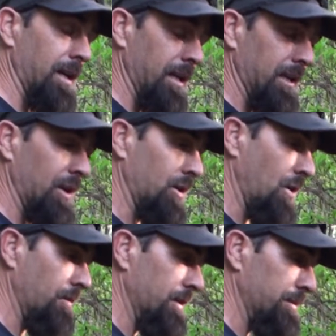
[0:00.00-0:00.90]
in.
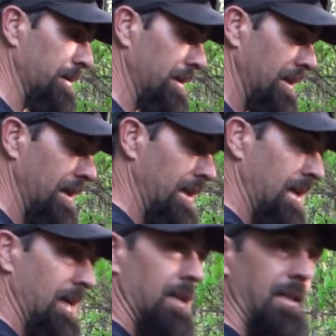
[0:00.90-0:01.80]
Culvert's been
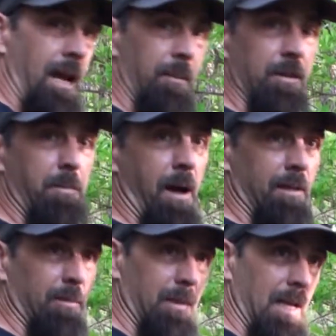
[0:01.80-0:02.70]
damaged by
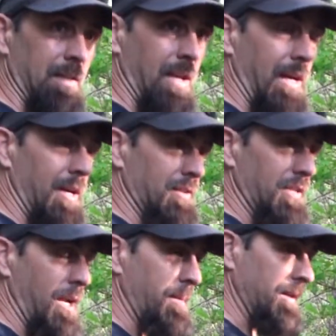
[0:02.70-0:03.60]
some kids out here in
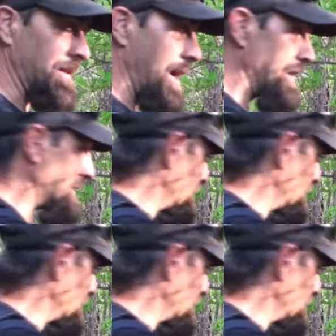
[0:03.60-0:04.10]
side-by-side